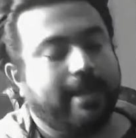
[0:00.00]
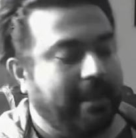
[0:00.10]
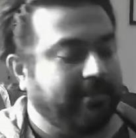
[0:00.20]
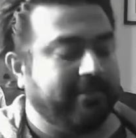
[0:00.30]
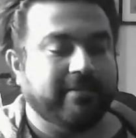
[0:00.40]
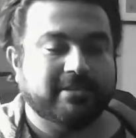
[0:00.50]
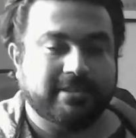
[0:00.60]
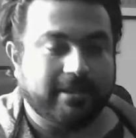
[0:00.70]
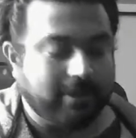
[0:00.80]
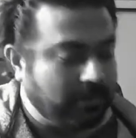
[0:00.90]
and if you have a
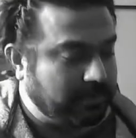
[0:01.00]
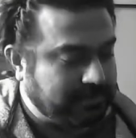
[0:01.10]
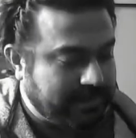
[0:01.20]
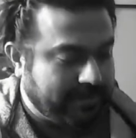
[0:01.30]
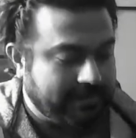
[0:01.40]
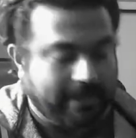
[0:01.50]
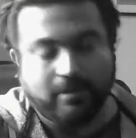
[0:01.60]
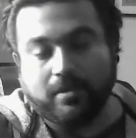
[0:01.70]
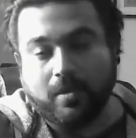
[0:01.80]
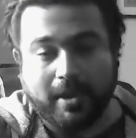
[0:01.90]
singer who's saying that,
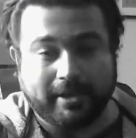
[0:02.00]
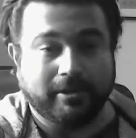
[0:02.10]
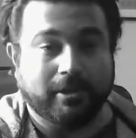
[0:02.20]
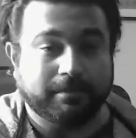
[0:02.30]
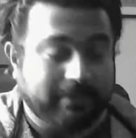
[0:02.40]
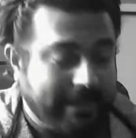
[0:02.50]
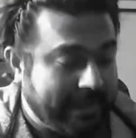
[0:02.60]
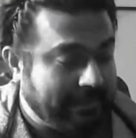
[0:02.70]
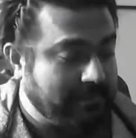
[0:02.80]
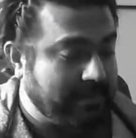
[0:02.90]
oh, I cannot
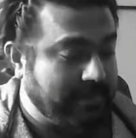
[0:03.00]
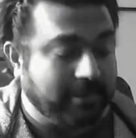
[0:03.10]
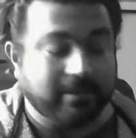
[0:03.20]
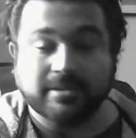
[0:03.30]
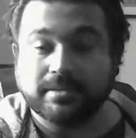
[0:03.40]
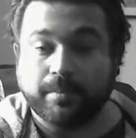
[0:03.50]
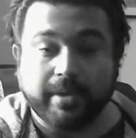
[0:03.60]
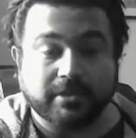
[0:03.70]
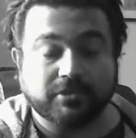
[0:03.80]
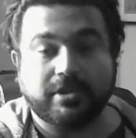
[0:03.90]
play it, can you increase the
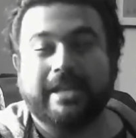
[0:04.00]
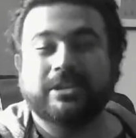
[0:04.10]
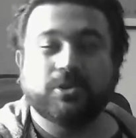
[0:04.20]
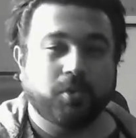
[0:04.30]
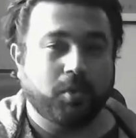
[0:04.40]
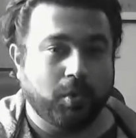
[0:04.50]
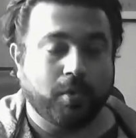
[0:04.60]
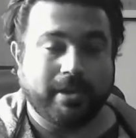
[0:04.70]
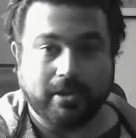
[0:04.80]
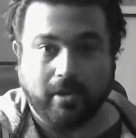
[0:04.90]
pitch, and you don't
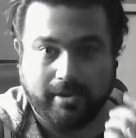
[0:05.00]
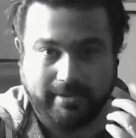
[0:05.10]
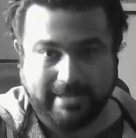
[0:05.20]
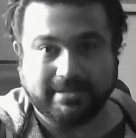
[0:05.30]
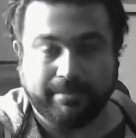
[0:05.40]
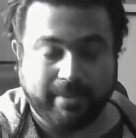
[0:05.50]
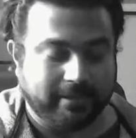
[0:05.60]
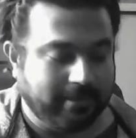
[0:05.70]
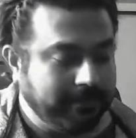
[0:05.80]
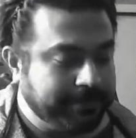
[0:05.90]
know any chord as a
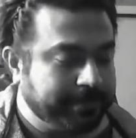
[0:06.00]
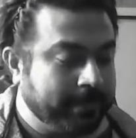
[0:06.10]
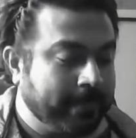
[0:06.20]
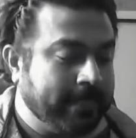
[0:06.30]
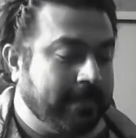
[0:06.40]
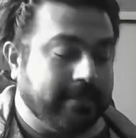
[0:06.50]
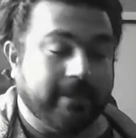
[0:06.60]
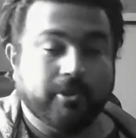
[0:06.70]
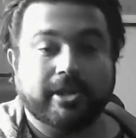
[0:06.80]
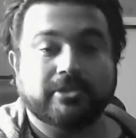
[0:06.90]
beginner,
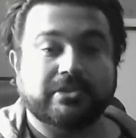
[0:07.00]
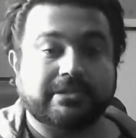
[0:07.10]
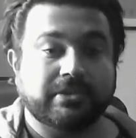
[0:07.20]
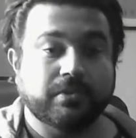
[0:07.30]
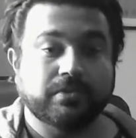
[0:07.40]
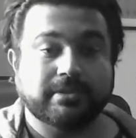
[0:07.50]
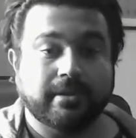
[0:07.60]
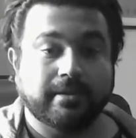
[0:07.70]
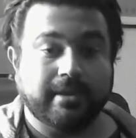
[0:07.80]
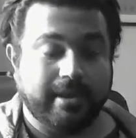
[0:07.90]
then you can just use
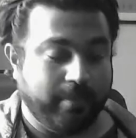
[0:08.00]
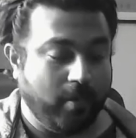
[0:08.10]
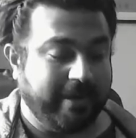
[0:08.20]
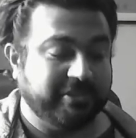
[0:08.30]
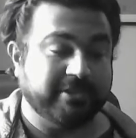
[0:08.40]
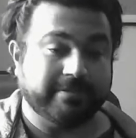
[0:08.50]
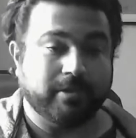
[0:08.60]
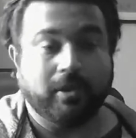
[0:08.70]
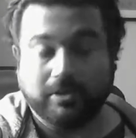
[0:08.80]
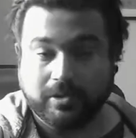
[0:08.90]
a capo and shift
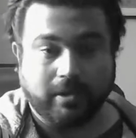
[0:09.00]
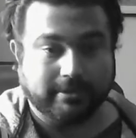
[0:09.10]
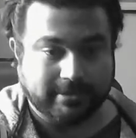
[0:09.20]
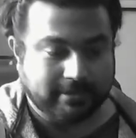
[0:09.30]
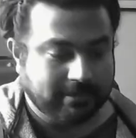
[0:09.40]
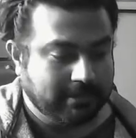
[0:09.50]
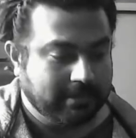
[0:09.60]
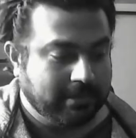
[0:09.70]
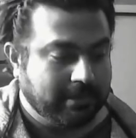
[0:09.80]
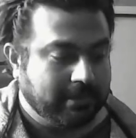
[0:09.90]
all the chords.
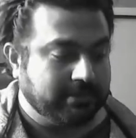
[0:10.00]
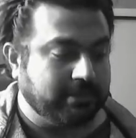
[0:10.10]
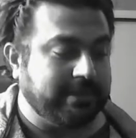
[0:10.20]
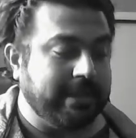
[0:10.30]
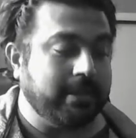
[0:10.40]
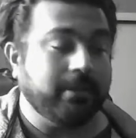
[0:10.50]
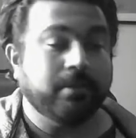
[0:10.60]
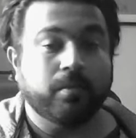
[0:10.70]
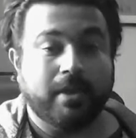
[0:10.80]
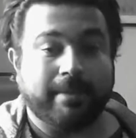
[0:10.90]
So
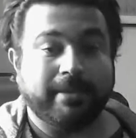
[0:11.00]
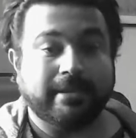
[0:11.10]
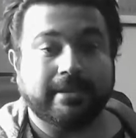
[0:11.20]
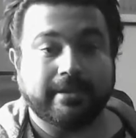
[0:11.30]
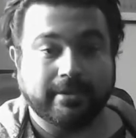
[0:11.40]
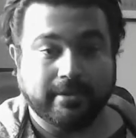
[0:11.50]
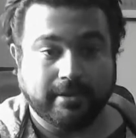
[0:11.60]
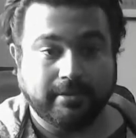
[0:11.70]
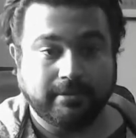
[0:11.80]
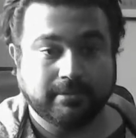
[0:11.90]
D would have been here
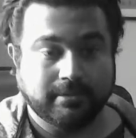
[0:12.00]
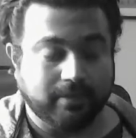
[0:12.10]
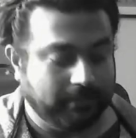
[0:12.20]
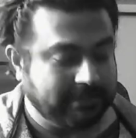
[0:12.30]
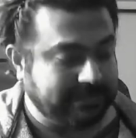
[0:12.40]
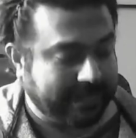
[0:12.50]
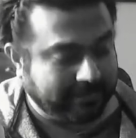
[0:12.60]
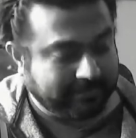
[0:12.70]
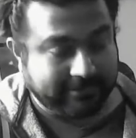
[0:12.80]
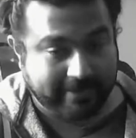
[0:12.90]
on the
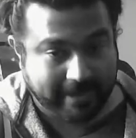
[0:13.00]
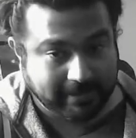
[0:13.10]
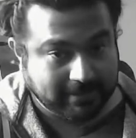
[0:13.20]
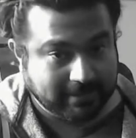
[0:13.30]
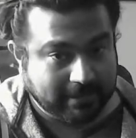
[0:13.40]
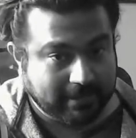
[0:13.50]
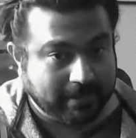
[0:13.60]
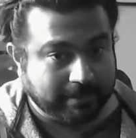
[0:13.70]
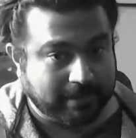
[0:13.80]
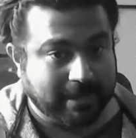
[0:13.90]
2nd fret,
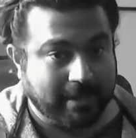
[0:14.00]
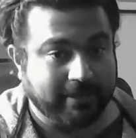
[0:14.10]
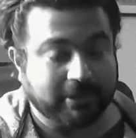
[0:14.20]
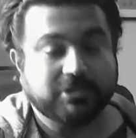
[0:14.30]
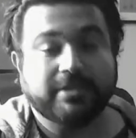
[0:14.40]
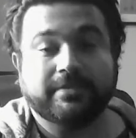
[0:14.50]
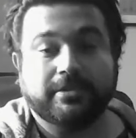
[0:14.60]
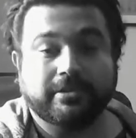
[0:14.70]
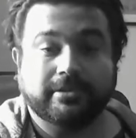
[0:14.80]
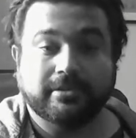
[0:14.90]
but now we're going to shift
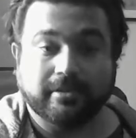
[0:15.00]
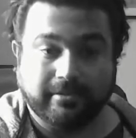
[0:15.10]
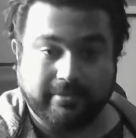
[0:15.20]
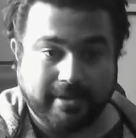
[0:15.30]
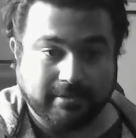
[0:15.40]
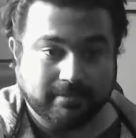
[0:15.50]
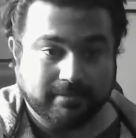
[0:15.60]
to the 3rd fret.